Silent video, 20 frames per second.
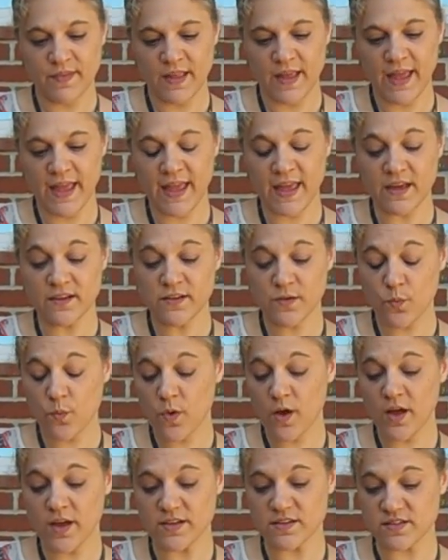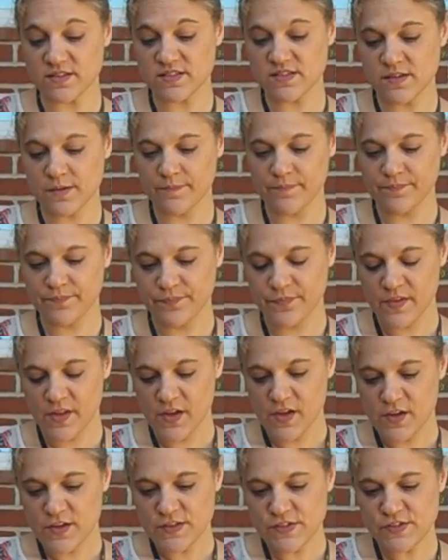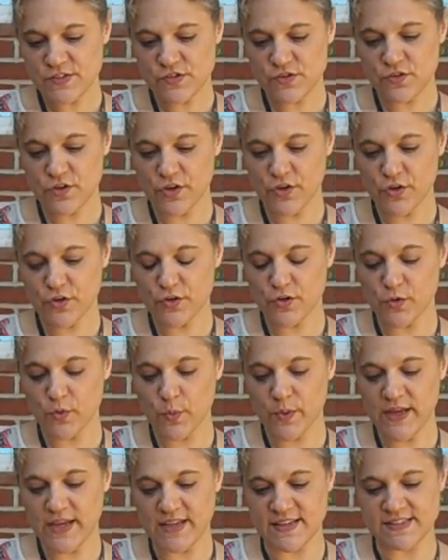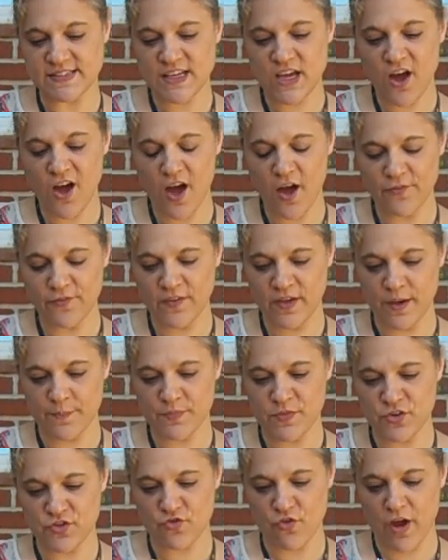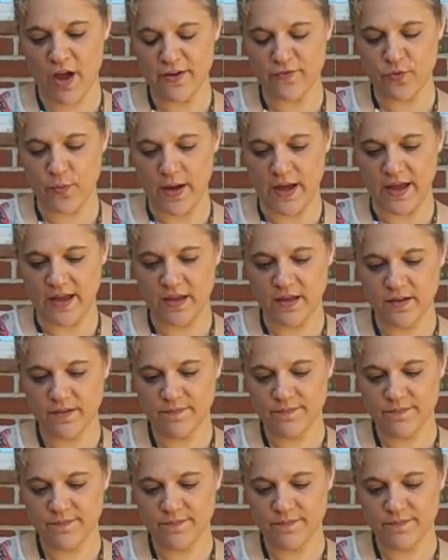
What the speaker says: And it was. Soon I heard Louise coughing up the driveway.